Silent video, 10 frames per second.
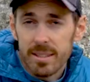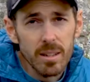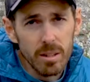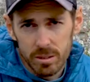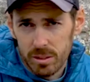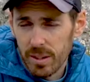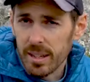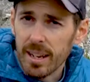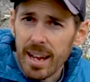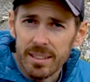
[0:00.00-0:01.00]
There's loads of
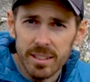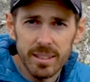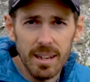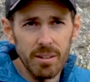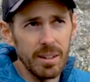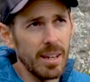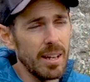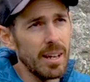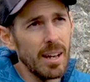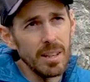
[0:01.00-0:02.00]
other lanyards out
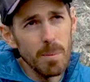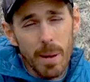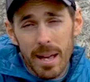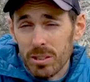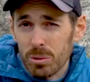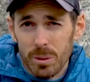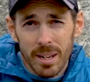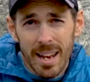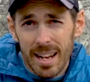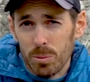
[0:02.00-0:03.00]
there. Uh, the Petzl
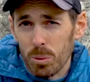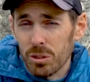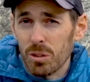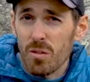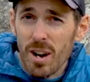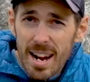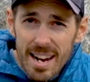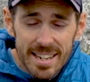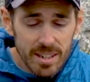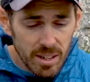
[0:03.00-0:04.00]
Connect ones are
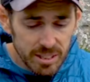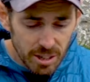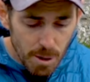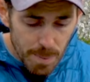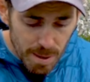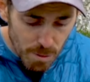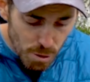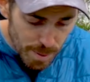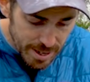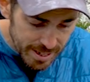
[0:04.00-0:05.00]
really nice. They're a bit
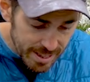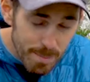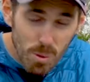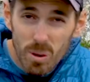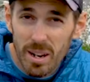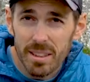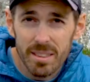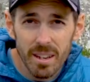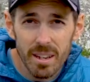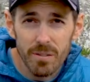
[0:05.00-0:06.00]
more money. They're more like
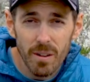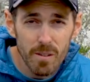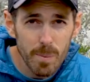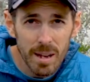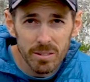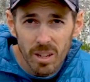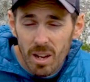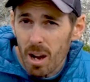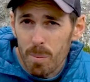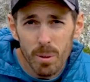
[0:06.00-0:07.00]
35 pounds.
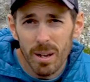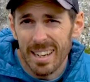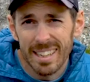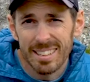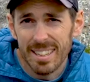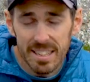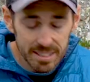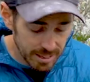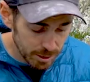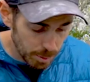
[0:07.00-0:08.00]
I'll put a link to
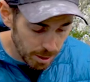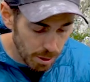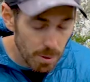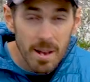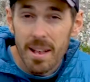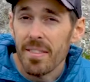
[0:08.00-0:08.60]
these things below.